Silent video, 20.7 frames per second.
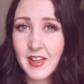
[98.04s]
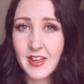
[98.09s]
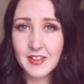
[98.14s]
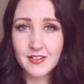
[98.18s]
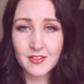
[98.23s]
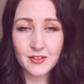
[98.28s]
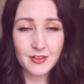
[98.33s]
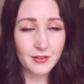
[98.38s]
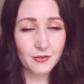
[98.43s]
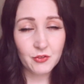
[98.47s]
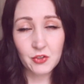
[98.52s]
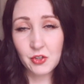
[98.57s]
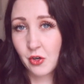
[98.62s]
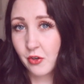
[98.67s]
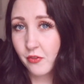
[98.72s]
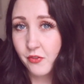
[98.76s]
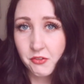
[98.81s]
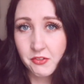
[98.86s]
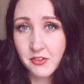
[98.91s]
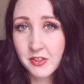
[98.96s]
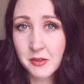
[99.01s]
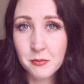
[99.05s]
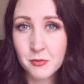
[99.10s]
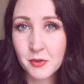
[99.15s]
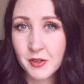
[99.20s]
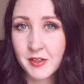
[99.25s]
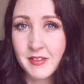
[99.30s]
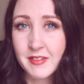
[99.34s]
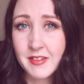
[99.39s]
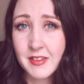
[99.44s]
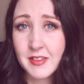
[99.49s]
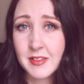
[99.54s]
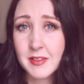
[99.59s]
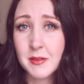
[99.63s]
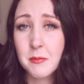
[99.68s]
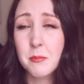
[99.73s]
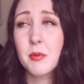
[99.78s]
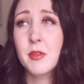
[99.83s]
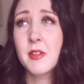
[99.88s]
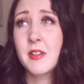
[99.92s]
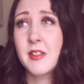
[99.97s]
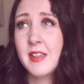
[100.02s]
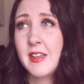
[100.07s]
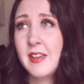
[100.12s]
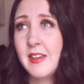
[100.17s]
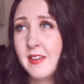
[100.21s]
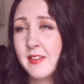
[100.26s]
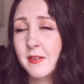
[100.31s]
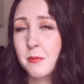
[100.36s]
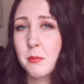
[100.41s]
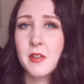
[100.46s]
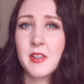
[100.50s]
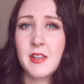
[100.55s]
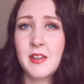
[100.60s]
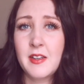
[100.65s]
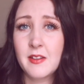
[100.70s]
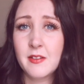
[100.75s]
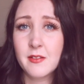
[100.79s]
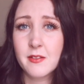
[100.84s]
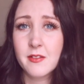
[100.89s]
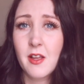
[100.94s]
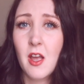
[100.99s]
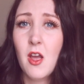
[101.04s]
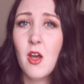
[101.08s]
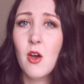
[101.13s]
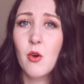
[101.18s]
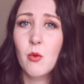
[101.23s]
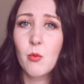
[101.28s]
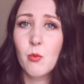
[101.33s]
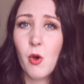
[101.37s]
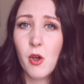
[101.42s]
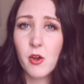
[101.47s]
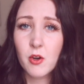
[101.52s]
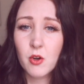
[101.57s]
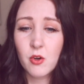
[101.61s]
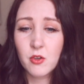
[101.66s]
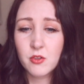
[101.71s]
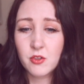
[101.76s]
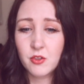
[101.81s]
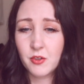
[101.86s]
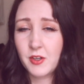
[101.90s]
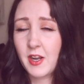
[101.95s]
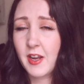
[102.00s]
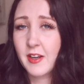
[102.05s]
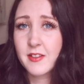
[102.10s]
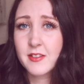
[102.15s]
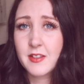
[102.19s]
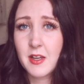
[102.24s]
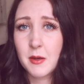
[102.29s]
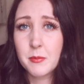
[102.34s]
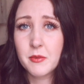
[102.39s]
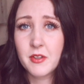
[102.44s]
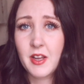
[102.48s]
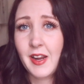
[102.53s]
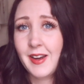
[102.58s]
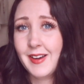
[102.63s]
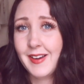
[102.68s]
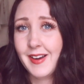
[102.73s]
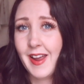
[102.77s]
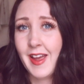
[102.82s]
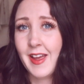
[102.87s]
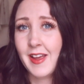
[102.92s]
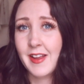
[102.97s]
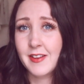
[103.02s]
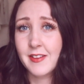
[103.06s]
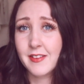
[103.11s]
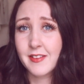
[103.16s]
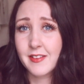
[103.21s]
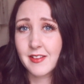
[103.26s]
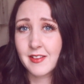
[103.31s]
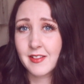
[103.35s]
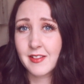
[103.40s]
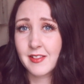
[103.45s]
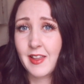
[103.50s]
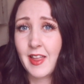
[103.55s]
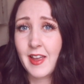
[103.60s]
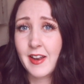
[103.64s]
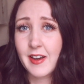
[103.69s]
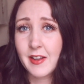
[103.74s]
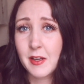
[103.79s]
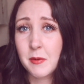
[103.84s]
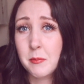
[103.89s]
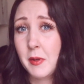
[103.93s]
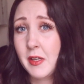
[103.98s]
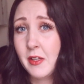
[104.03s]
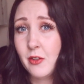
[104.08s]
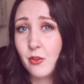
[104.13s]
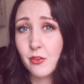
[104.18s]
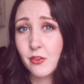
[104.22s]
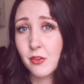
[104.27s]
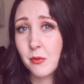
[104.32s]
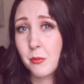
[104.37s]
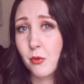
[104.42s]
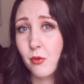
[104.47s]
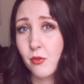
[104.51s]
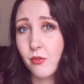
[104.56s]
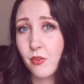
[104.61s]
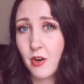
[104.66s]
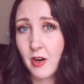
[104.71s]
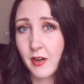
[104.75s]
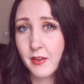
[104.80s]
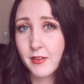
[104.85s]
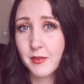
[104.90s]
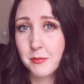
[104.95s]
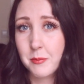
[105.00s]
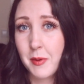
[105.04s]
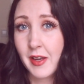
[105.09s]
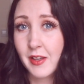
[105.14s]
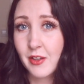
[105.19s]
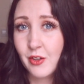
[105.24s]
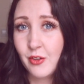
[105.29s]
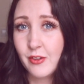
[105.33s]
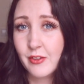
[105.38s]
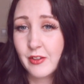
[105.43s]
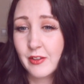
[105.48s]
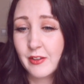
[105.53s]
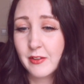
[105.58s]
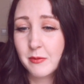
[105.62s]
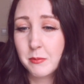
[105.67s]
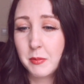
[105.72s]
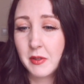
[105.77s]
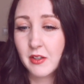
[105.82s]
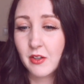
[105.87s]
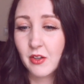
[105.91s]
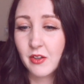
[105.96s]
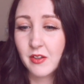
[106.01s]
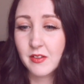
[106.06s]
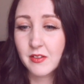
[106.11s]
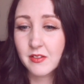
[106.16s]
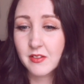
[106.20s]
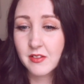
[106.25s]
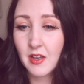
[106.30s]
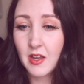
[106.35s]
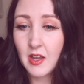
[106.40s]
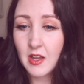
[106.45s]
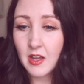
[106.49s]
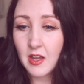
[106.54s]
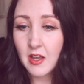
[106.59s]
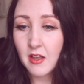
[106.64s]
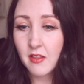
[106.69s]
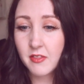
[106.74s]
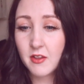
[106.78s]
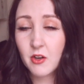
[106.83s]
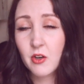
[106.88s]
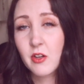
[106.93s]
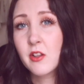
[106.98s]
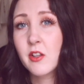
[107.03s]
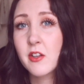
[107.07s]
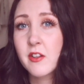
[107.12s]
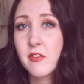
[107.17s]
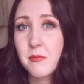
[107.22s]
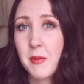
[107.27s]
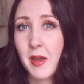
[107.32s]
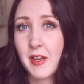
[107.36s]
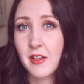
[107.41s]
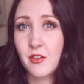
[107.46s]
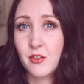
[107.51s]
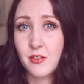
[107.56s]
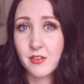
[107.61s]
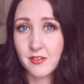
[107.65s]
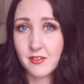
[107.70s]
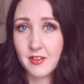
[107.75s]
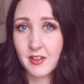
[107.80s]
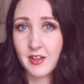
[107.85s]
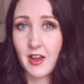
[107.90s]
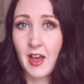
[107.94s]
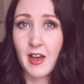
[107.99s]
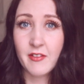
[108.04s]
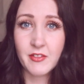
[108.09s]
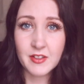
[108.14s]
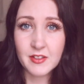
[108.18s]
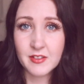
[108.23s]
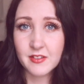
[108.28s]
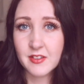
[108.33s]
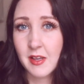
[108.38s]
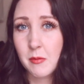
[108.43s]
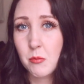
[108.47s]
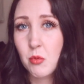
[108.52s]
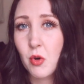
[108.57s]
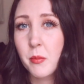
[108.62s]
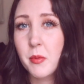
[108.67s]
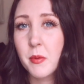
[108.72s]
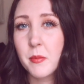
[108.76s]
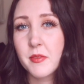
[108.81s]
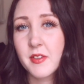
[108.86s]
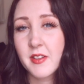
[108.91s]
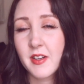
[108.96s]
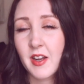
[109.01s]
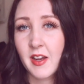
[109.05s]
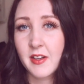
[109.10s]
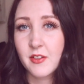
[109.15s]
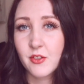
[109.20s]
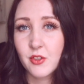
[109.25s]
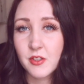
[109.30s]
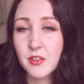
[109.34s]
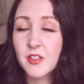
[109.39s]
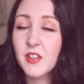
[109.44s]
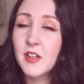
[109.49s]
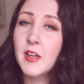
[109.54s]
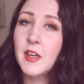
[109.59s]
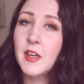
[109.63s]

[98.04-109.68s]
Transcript: to this video for some reason, please work on your next update and let it be usable for us Mac users, because there are a lot of Mac users that are having the same problems that I do.